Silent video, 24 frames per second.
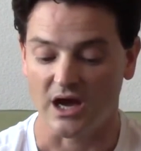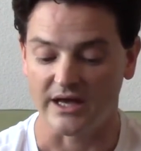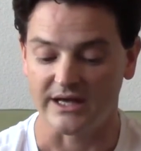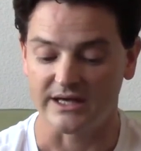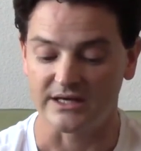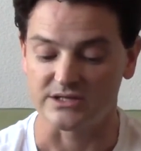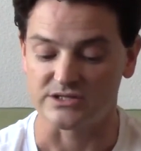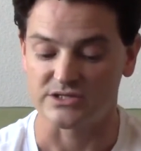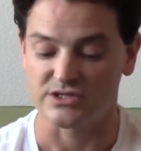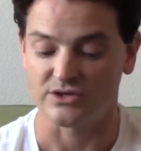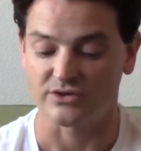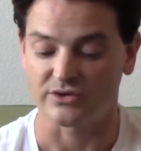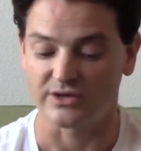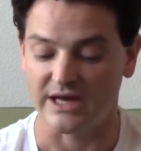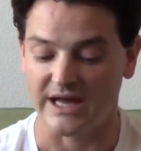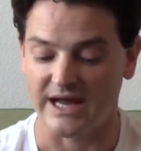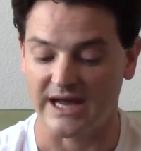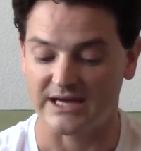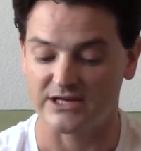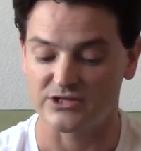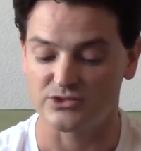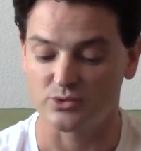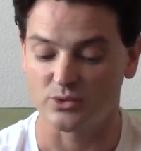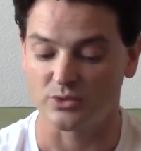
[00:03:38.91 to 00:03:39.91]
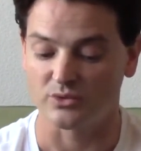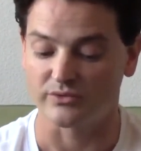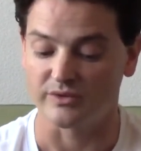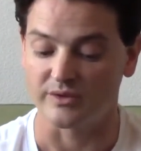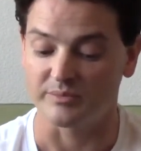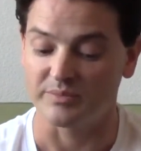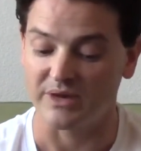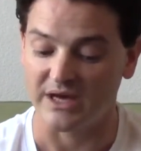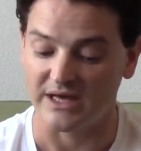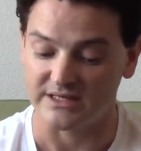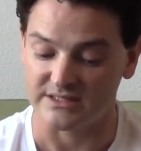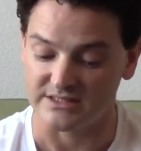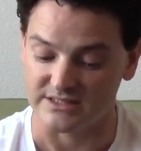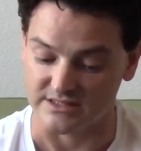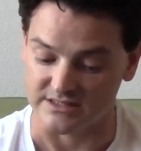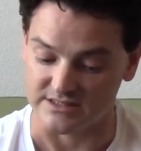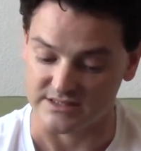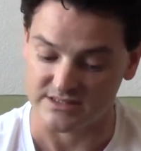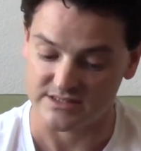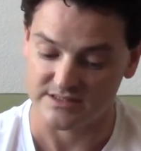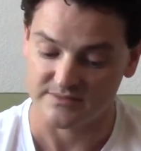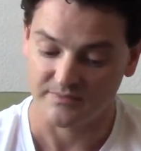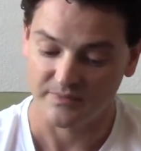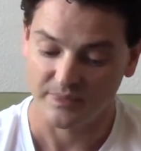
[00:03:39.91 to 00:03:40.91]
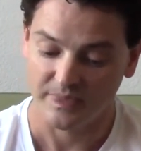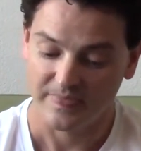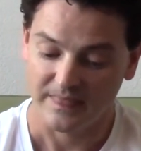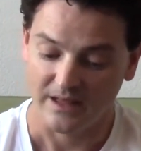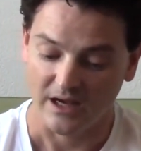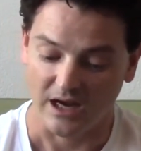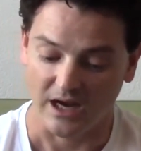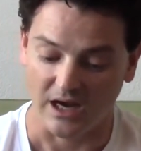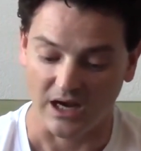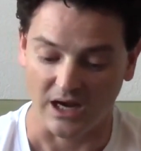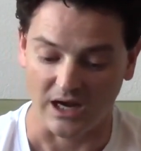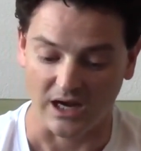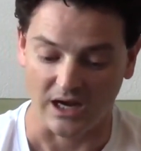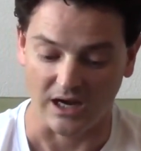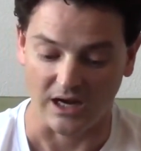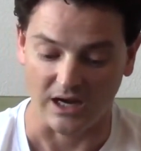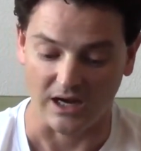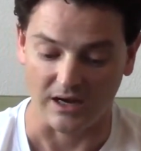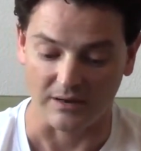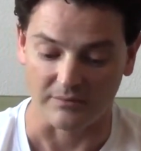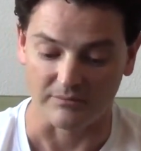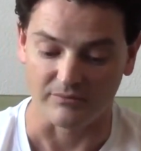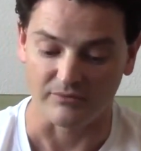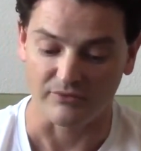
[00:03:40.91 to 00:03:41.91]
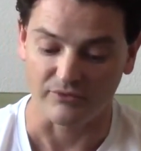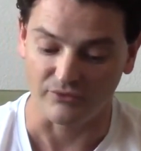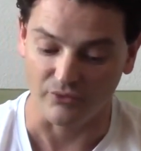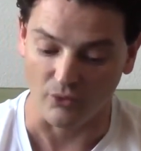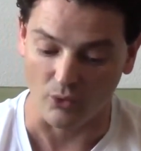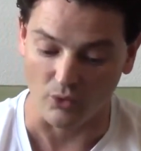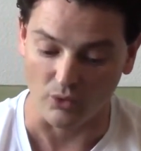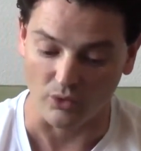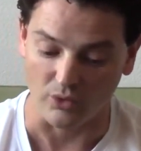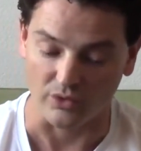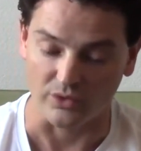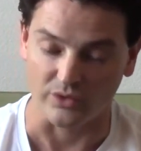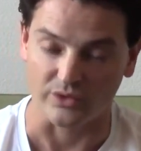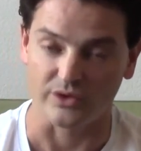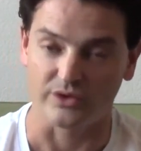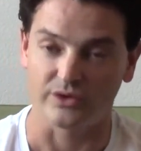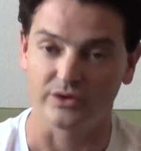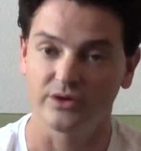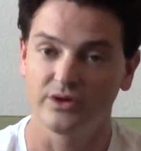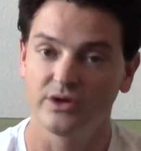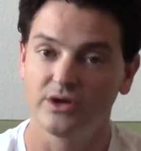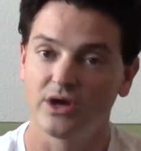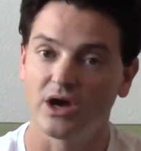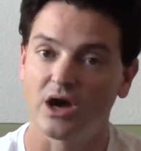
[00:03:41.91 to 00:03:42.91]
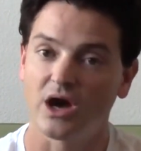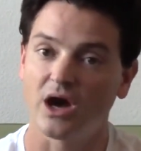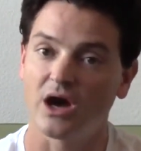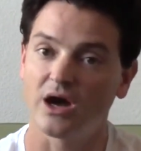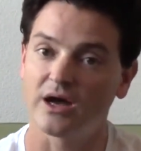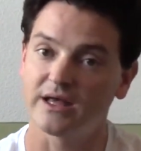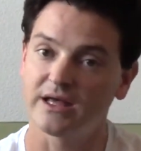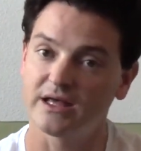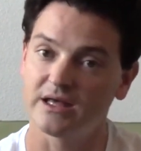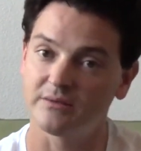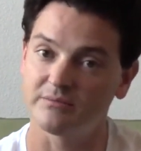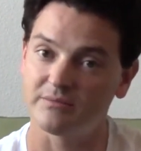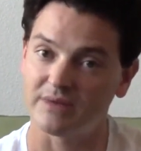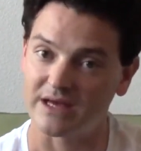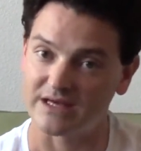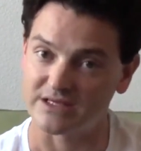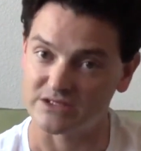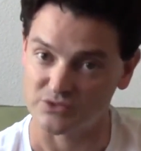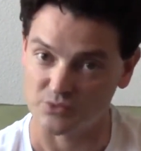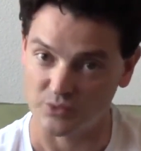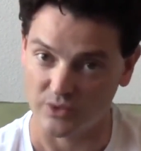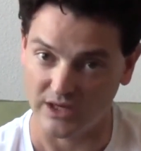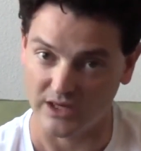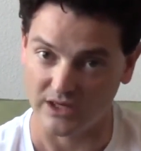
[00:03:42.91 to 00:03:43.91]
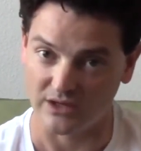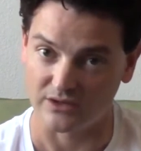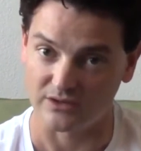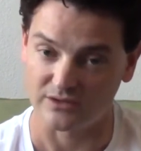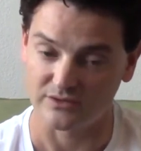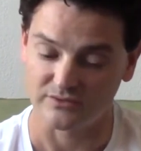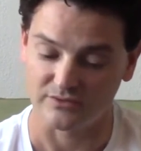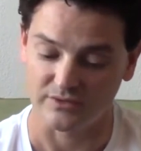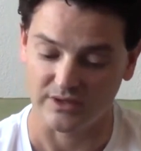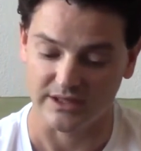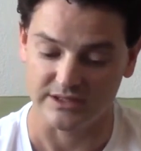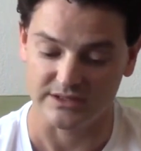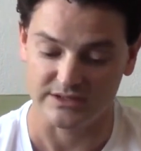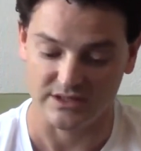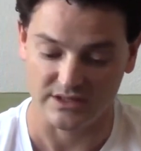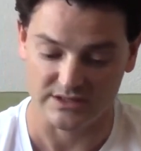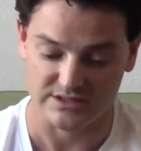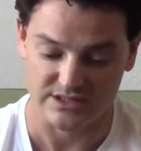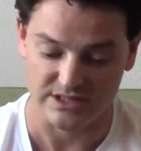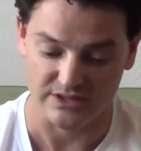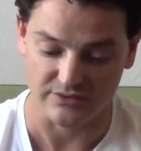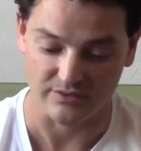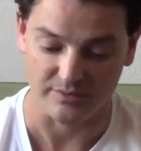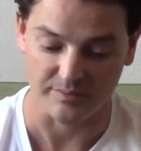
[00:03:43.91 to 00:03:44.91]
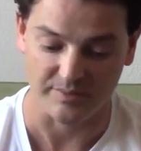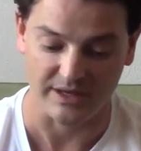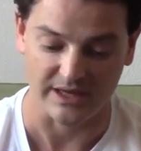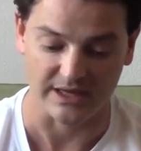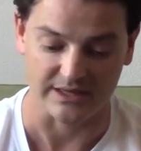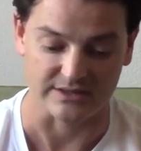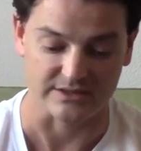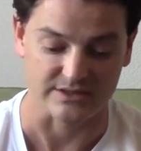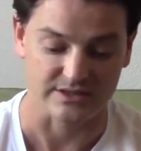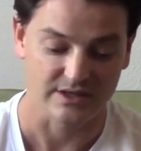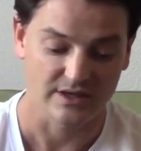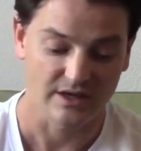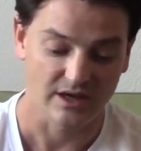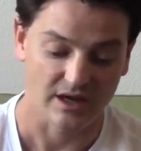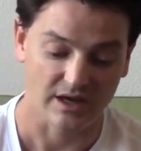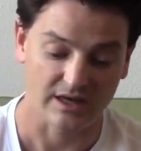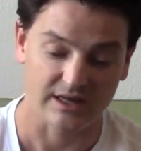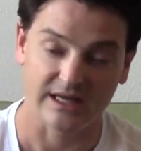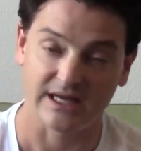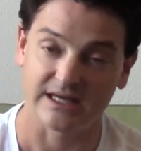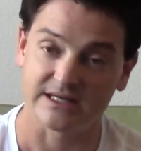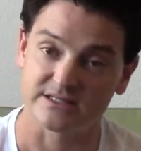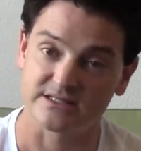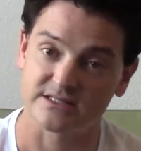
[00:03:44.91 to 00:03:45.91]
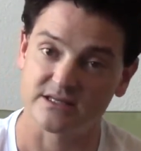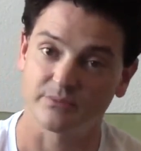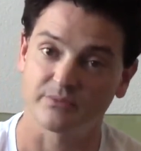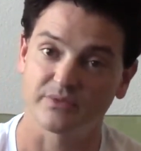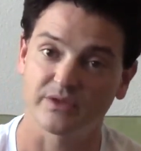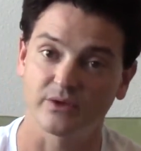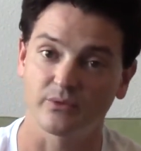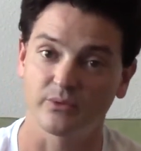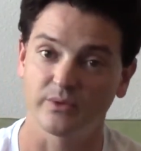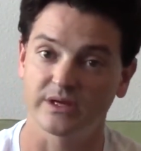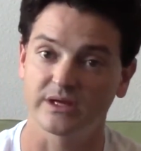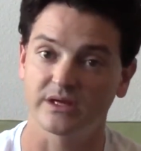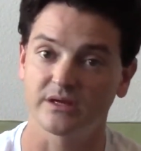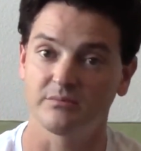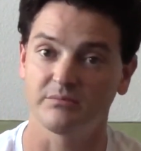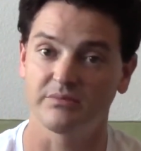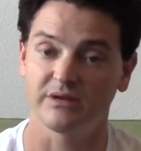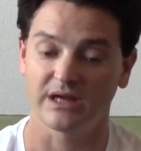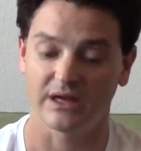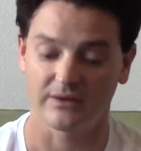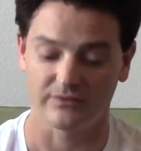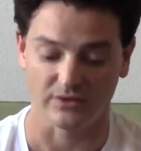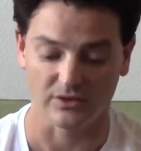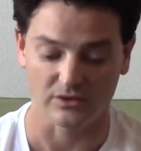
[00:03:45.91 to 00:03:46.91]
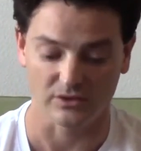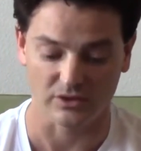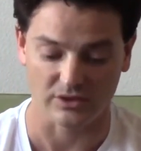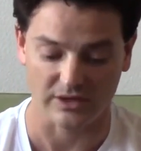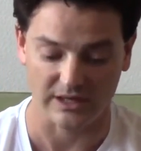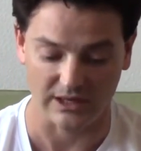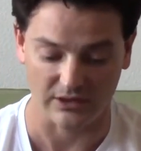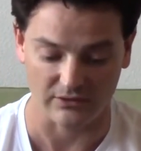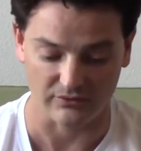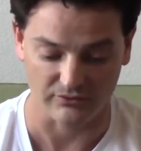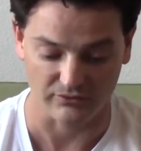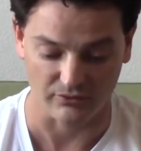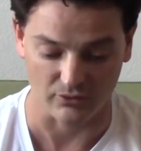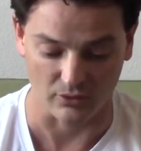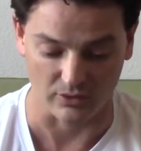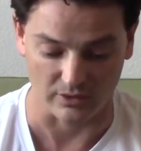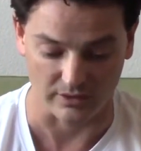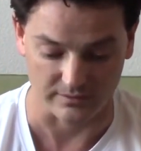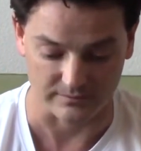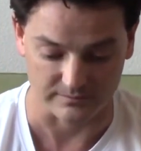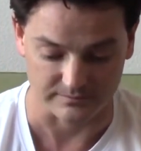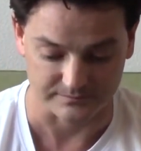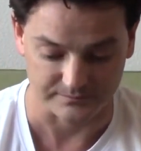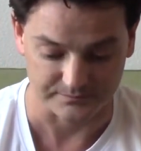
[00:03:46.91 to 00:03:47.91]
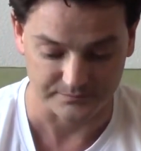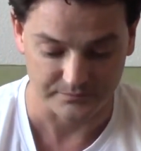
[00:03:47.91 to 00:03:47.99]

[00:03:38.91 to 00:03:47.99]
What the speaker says: Is there an actual repentance for him as well, right? Does he repent? Again, something we can be on the lookout for.